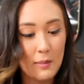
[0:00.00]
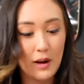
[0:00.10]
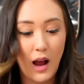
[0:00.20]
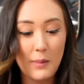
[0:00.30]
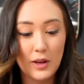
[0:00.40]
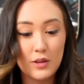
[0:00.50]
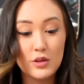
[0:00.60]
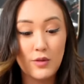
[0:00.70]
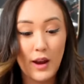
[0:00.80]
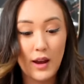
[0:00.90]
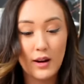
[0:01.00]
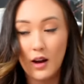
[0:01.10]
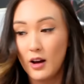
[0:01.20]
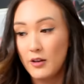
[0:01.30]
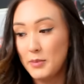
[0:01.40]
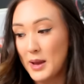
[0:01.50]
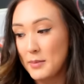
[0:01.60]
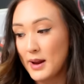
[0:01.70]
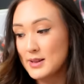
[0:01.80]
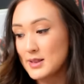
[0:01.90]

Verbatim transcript: but I'm a huge fan of paint pens.